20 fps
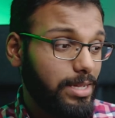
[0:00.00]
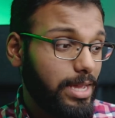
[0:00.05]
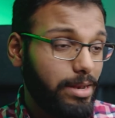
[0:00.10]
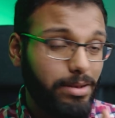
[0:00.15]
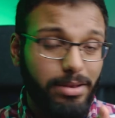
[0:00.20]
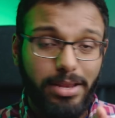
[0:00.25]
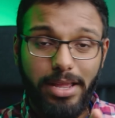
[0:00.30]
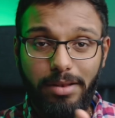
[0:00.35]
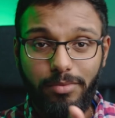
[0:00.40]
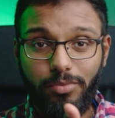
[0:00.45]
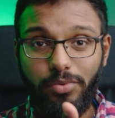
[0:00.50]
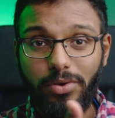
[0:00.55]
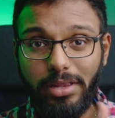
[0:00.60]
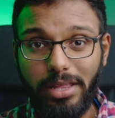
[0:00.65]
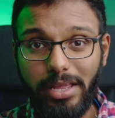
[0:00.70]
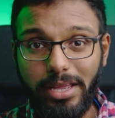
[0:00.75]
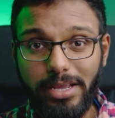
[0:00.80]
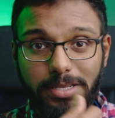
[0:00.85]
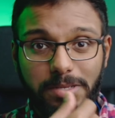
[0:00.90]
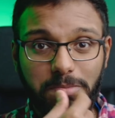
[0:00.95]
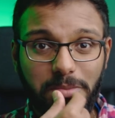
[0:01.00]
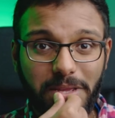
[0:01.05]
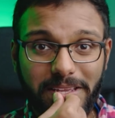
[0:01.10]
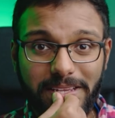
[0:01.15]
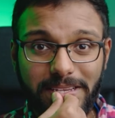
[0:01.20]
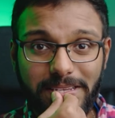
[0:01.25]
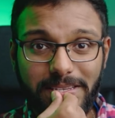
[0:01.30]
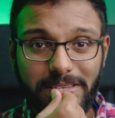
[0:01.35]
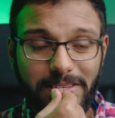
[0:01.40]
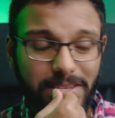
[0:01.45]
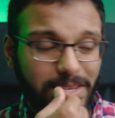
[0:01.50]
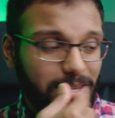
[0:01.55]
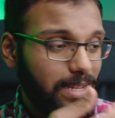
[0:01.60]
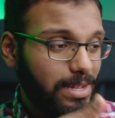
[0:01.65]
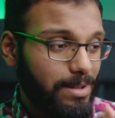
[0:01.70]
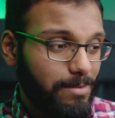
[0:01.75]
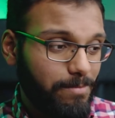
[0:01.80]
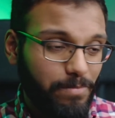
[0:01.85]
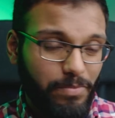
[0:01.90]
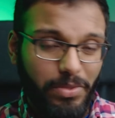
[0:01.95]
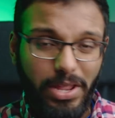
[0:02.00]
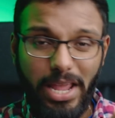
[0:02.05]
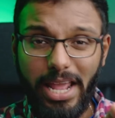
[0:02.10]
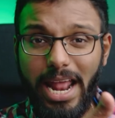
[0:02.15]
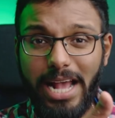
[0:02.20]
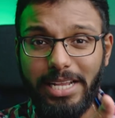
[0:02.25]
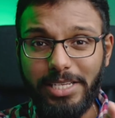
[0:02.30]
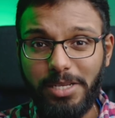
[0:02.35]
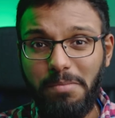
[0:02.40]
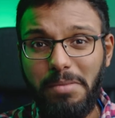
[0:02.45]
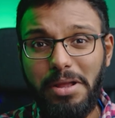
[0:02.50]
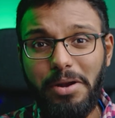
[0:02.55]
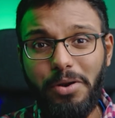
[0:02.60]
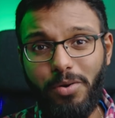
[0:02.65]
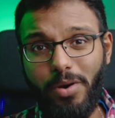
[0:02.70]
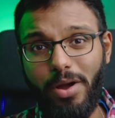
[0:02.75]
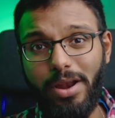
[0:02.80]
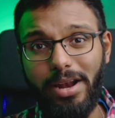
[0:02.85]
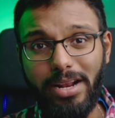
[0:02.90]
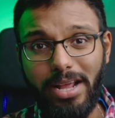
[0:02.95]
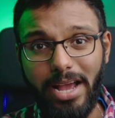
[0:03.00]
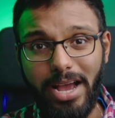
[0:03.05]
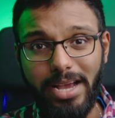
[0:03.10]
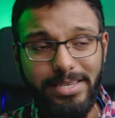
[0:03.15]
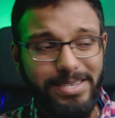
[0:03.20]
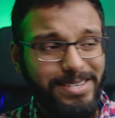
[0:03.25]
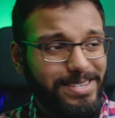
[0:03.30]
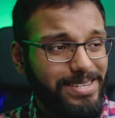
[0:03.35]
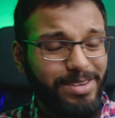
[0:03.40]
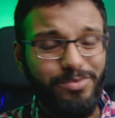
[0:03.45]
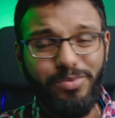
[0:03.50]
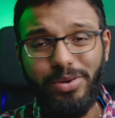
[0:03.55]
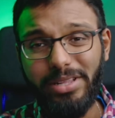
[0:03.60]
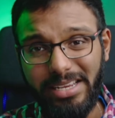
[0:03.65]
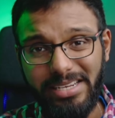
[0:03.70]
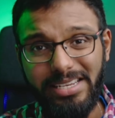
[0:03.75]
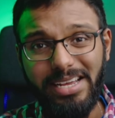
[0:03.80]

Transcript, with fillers: It, it really is, because it has a mirror on it, guys. It really